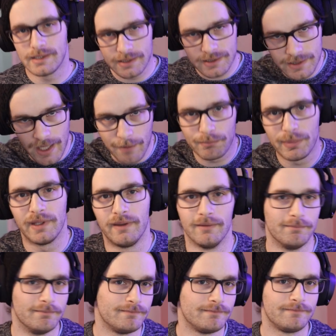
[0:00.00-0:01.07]
Temper
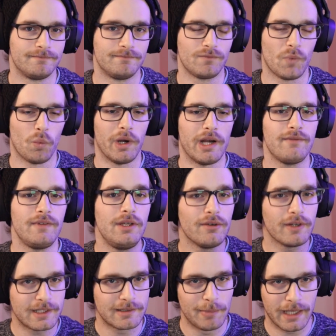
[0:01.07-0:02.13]
them. Whatever you're
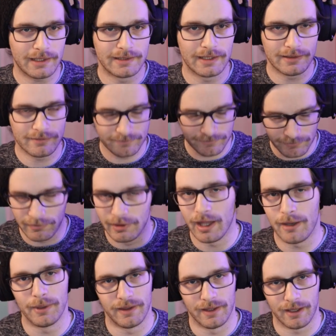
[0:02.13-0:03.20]
expecting,
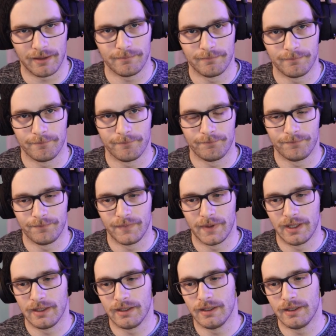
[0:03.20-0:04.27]
lower that.
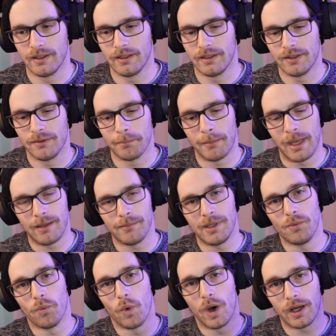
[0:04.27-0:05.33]
Maybe
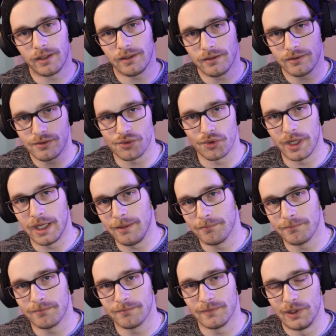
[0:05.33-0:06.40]
1
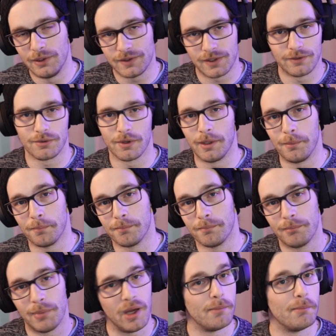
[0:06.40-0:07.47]
dream, lucid dream
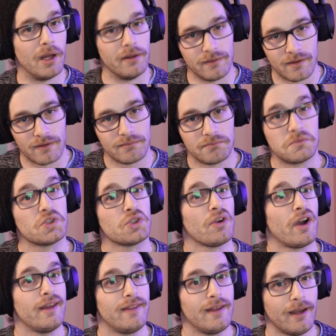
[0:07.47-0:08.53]
per month.
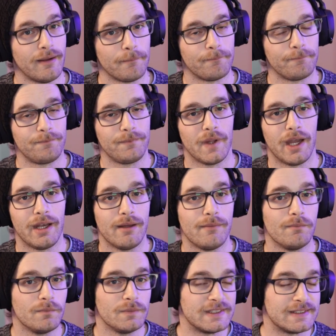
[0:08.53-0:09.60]
Try that and then
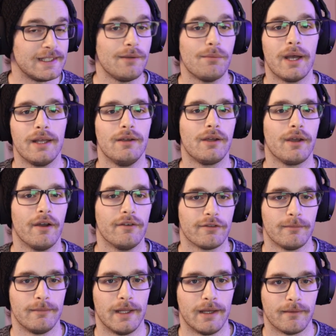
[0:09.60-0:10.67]
see where you go
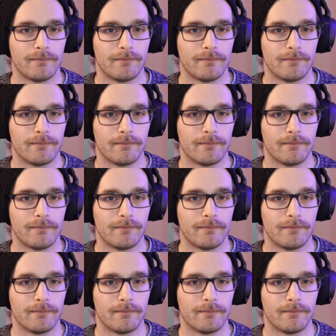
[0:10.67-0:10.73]
from there.